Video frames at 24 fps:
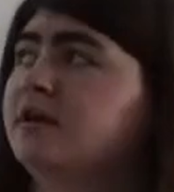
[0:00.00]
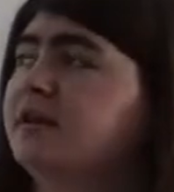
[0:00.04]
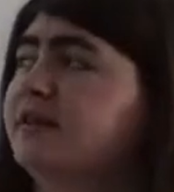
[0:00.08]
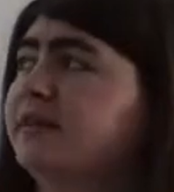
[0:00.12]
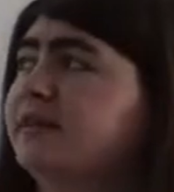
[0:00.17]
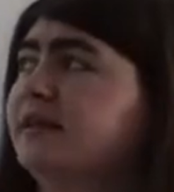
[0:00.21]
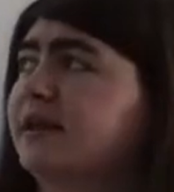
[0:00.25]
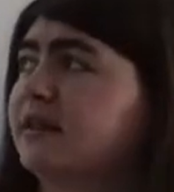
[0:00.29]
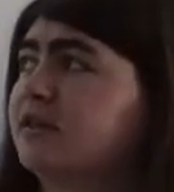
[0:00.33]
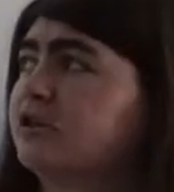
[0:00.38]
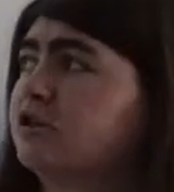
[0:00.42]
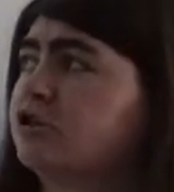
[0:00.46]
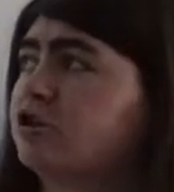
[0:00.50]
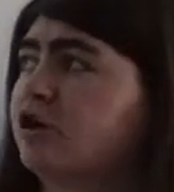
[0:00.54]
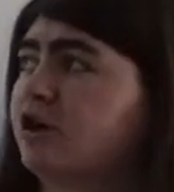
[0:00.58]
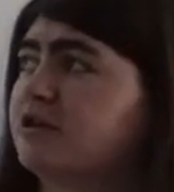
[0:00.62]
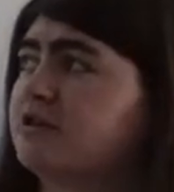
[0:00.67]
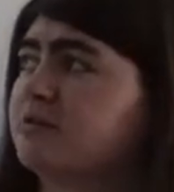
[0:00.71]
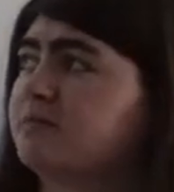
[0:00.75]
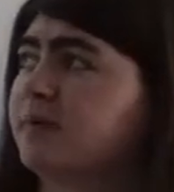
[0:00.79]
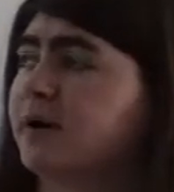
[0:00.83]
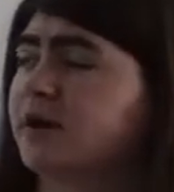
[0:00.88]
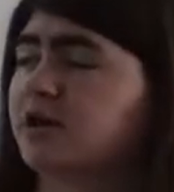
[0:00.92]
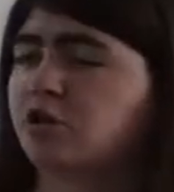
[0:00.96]
that's
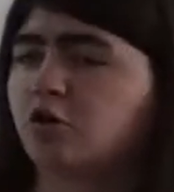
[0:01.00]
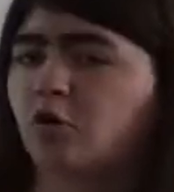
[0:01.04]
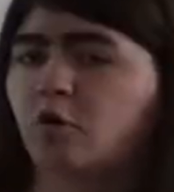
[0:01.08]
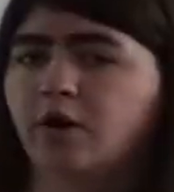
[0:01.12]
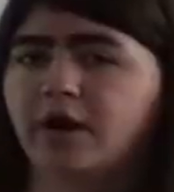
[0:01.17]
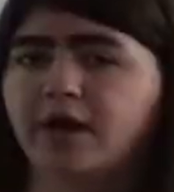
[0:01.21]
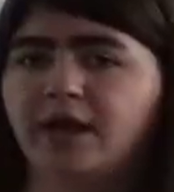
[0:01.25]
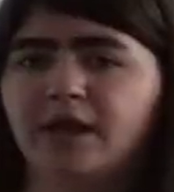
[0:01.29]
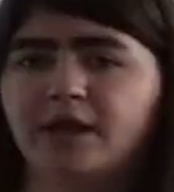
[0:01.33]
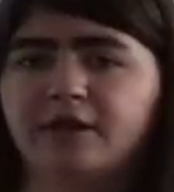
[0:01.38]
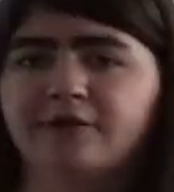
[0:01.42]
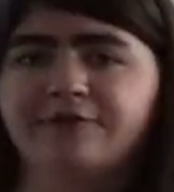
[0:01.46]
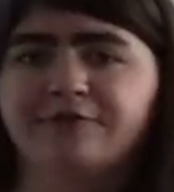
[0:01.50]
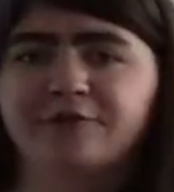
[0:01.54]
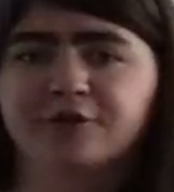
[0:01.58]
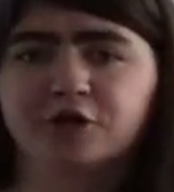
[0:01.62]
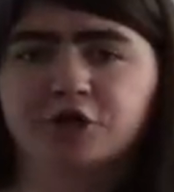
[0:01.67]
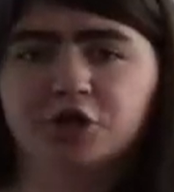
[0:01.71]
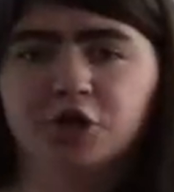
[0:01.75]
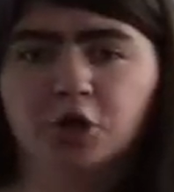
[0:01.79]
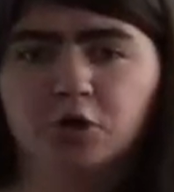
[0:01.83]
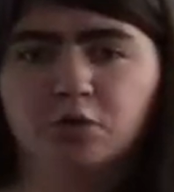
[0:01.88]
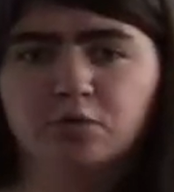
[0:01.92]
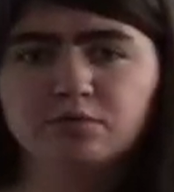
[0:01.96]
just my shorthand for
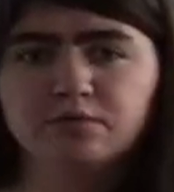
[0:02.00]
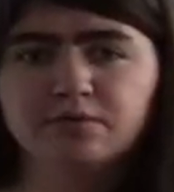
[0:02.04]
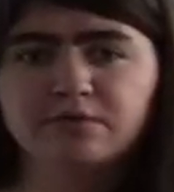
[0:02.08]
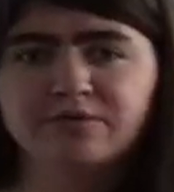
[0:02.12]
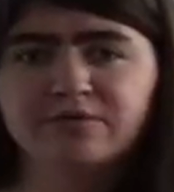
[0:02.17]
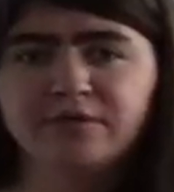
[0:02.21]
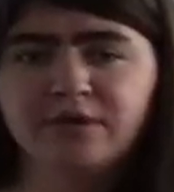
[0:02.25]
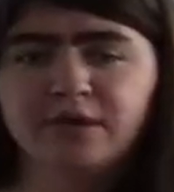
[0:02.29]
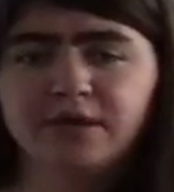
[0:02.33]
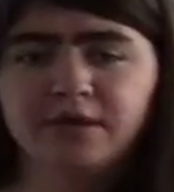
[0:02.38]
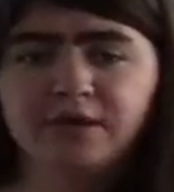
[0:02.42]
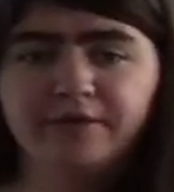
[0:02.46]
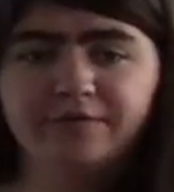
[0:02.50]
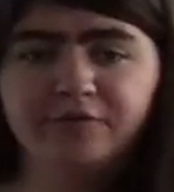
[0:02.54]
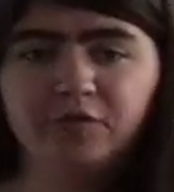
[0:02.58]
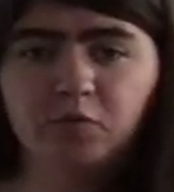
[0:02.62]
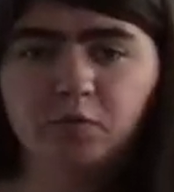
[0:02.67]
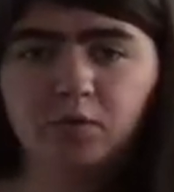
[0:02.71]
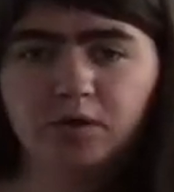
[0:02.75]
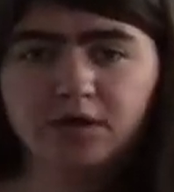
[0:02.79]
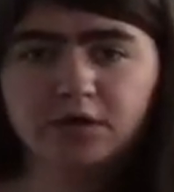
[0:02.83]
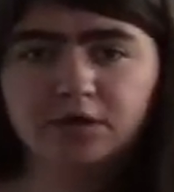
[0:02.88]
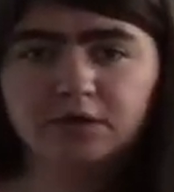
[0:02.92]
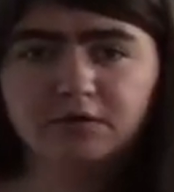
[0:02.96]
notes. If you
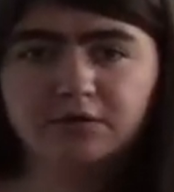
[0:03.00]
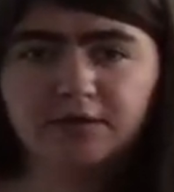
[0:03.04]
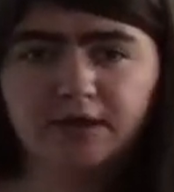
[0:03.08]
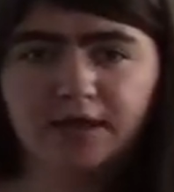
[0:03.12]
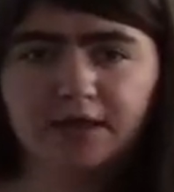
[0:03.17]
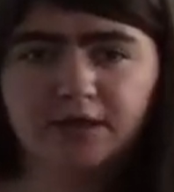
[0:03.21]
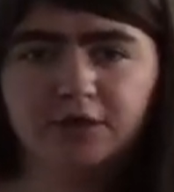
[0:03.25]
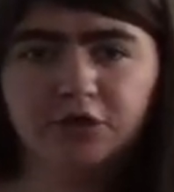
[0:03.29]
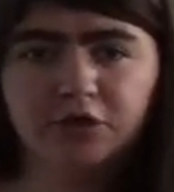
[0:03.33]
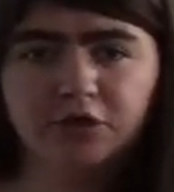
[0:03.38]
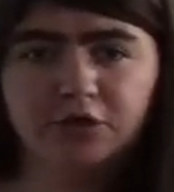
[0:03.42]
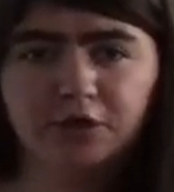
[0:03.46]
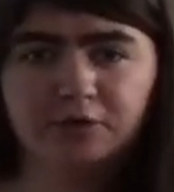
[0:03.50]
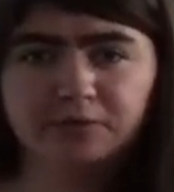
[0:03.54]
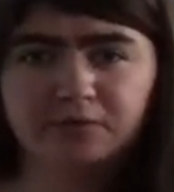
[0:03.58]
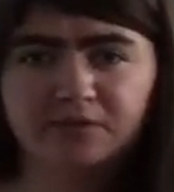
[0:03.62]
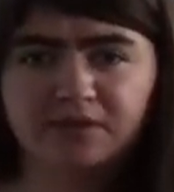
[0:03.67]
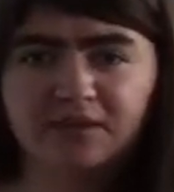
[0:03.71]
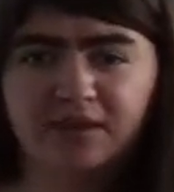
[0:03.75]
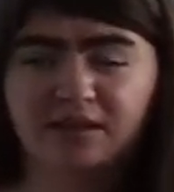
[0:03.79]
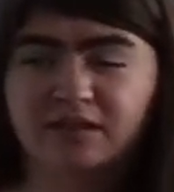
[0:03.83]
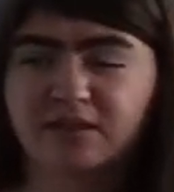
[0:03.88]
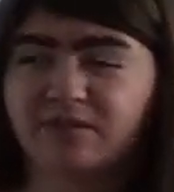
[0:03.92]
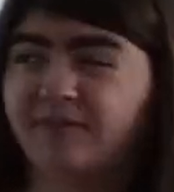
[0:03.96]
want to do that in your notes,
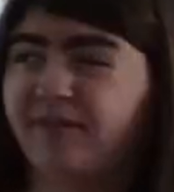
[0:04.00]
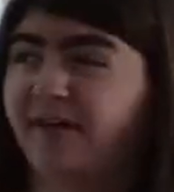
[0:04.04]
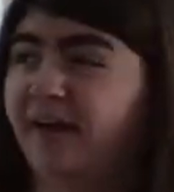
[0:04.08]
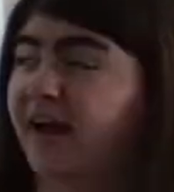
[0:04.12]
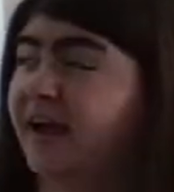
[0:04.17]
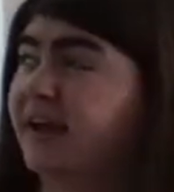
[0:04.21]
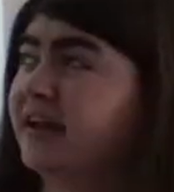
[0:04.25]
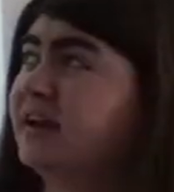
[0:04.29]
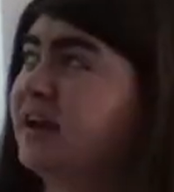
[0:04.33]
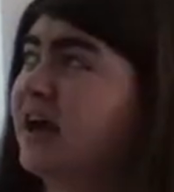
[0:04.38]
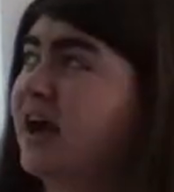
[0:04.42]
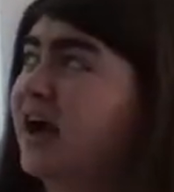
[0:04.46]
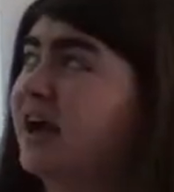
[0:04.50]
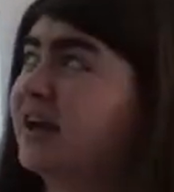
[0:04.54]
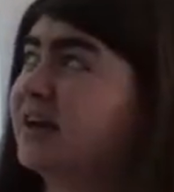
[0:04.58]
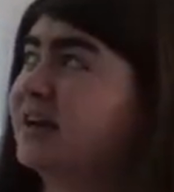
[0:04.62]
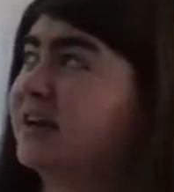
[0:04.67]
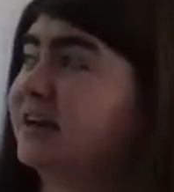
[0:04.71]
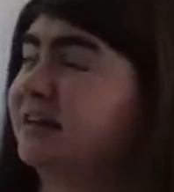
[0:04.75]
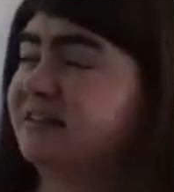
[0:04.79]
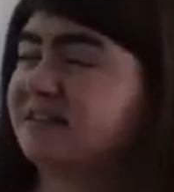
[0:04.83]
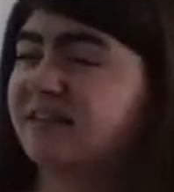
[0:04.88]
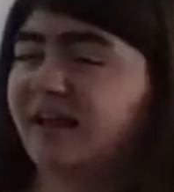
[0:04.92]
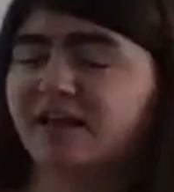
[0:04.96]
that's fine. On an
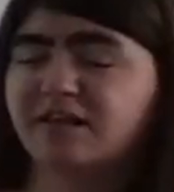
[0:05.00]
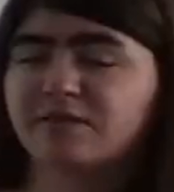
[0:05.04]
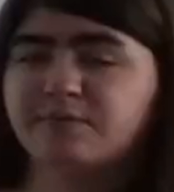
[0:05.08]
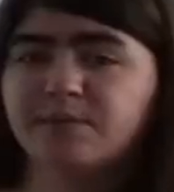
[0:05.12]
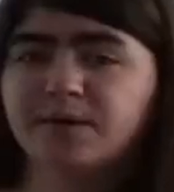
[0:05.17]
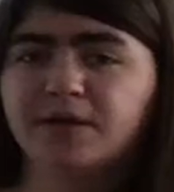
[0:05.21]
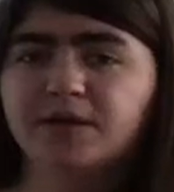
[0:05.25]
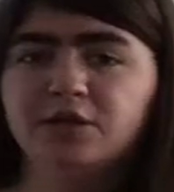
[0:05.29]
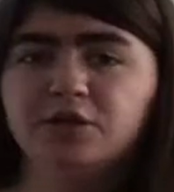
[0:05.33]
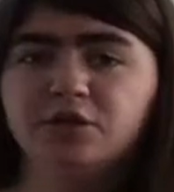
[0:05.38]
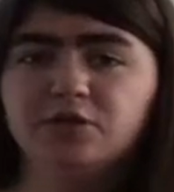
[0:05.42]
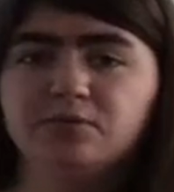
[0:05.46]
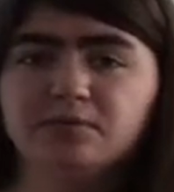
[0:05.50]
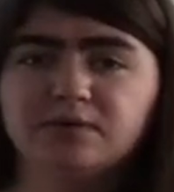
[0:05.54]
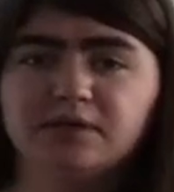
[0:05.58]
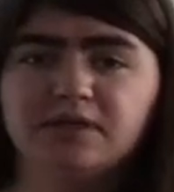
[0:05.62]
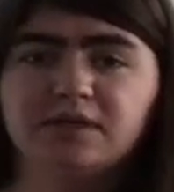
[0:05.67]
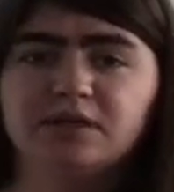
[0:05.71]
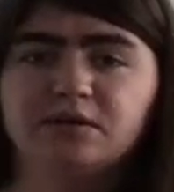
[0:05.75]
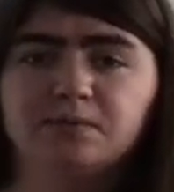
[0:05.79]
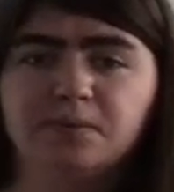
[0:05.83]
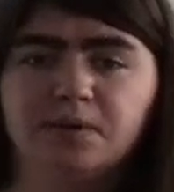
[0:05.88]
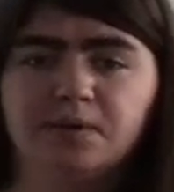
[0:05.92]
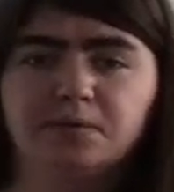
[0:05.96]
assessment, you would need
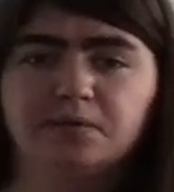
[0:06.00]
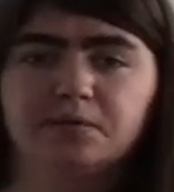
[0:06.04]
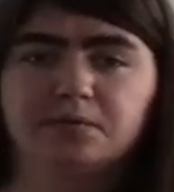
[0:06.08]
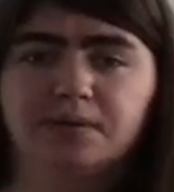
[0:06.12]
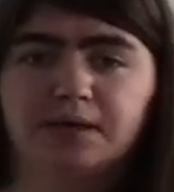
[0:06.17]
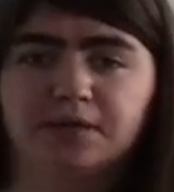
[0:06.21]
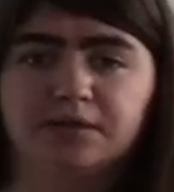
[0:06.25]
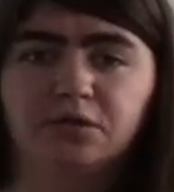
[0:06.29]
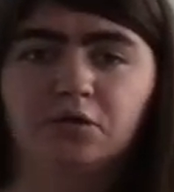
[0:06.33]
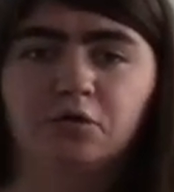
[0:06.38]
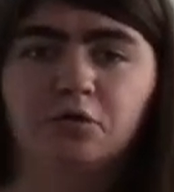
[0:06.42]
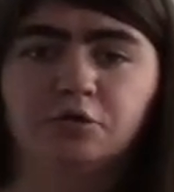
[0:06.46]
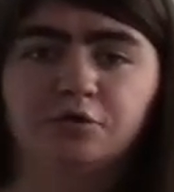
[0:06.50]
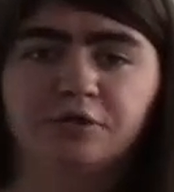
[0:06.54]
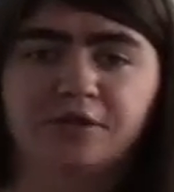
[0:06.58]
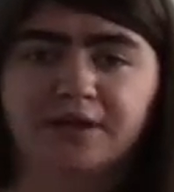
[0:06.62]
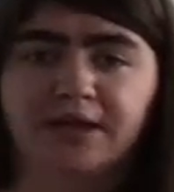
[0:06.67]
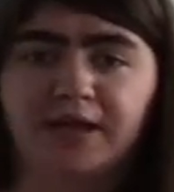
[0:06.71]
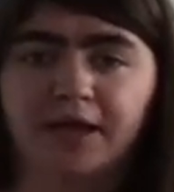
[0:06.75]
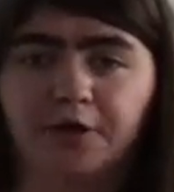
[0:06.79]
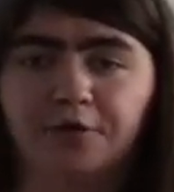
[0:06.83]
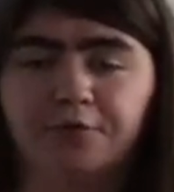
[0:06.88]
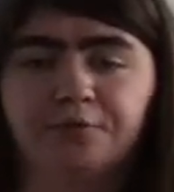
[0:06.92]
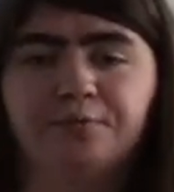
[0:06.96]
to be able to write the whole thing
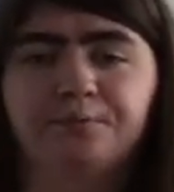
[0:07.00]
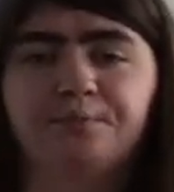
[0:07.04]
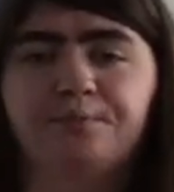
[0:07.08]
out.